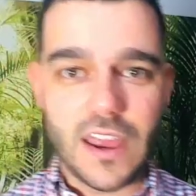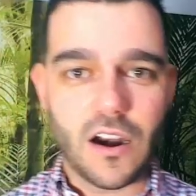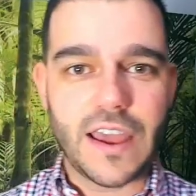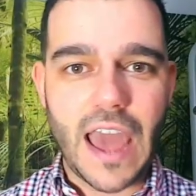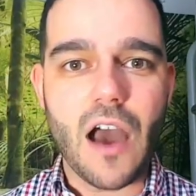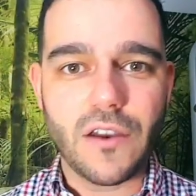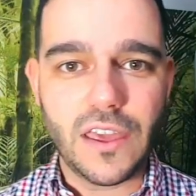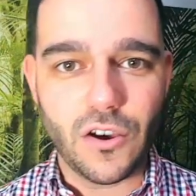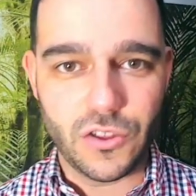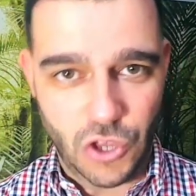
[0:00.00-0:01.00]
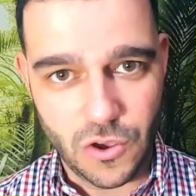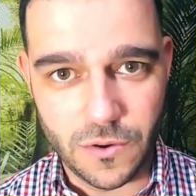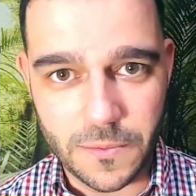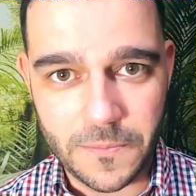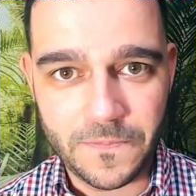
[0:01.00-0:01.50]
are counting on
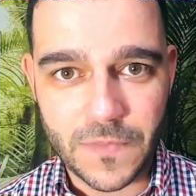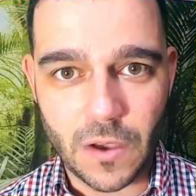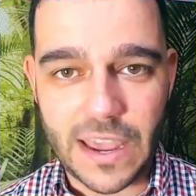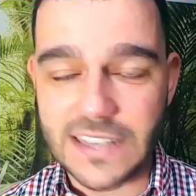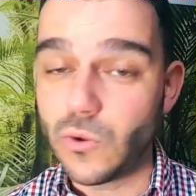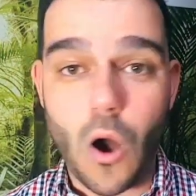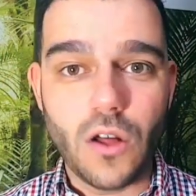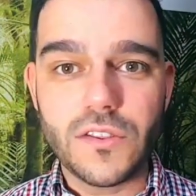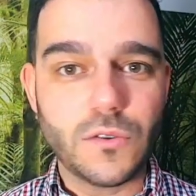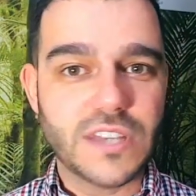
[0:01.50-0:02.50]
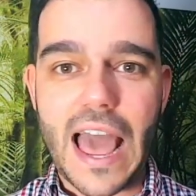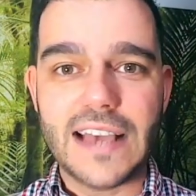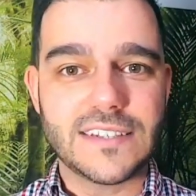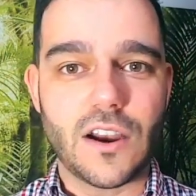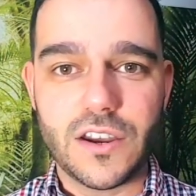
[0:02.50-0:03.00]
you. Okay, so all those
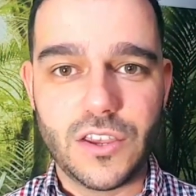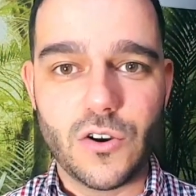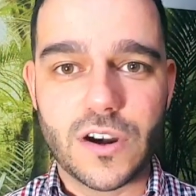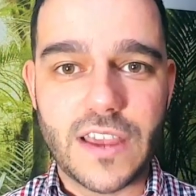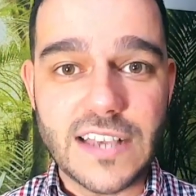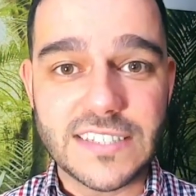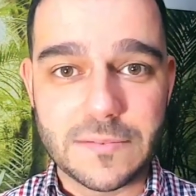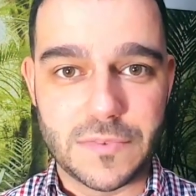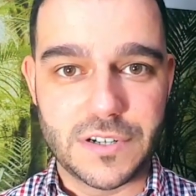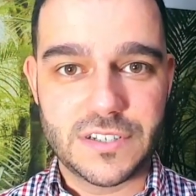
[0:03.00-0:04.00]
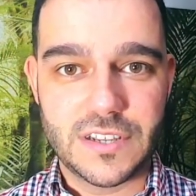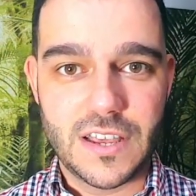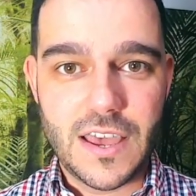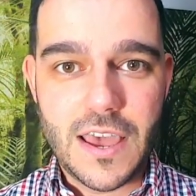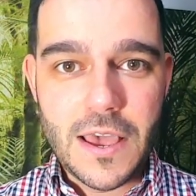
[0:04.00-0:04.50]
guys are your customers.
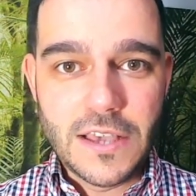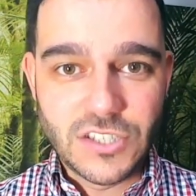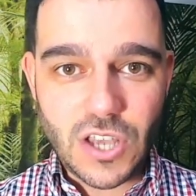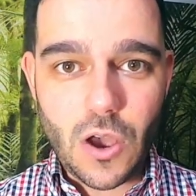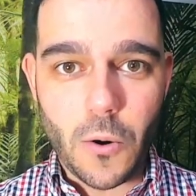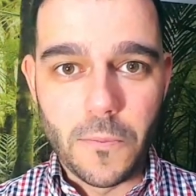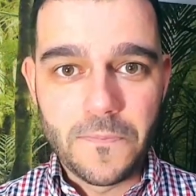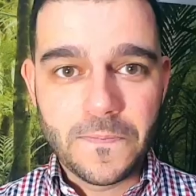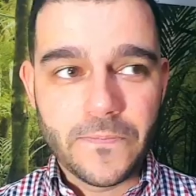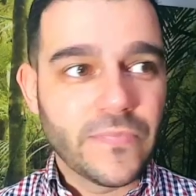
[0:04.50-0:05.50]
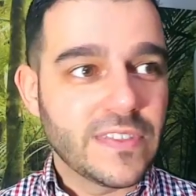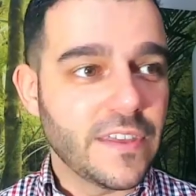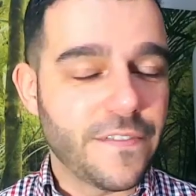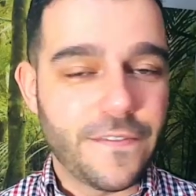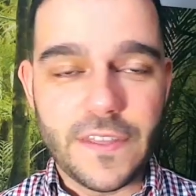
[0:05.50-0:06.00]
So the
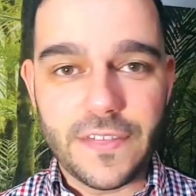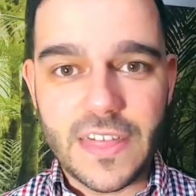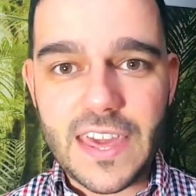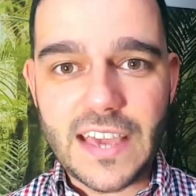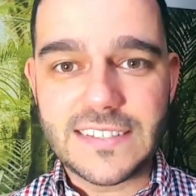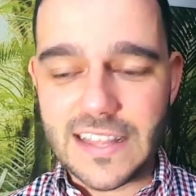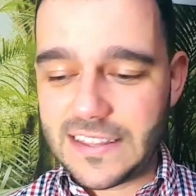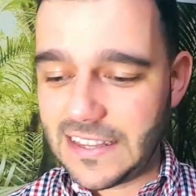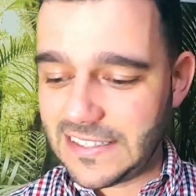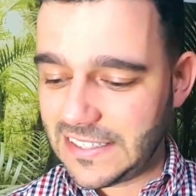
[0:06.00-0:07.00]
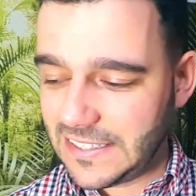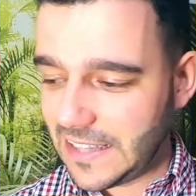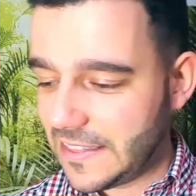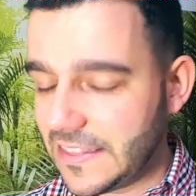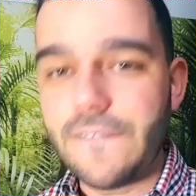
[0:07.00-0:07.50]
thing is that the
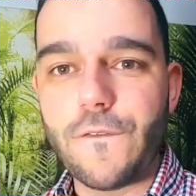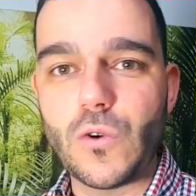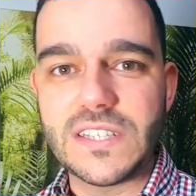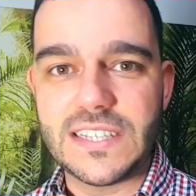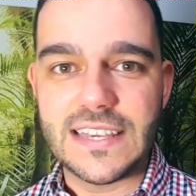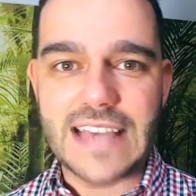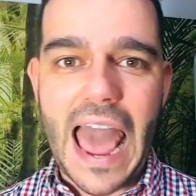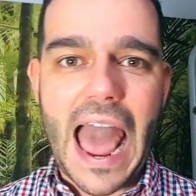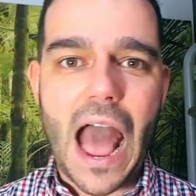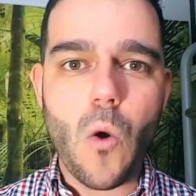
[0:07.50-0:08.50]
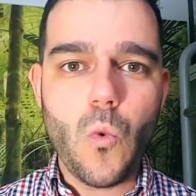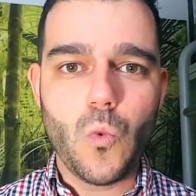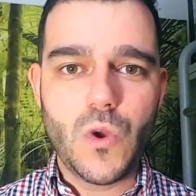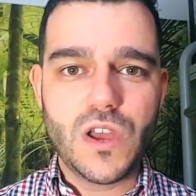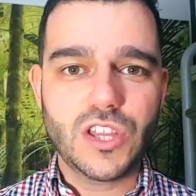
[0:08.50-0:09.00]
difference is, how
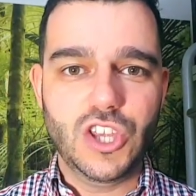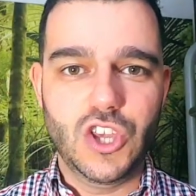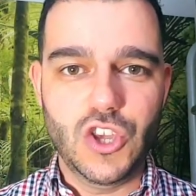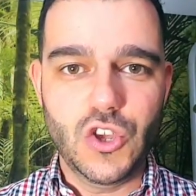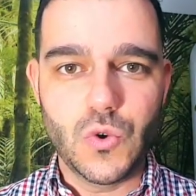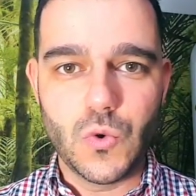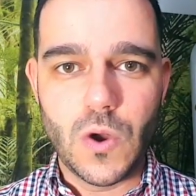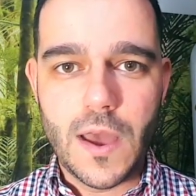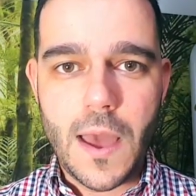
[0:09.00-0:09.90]
will you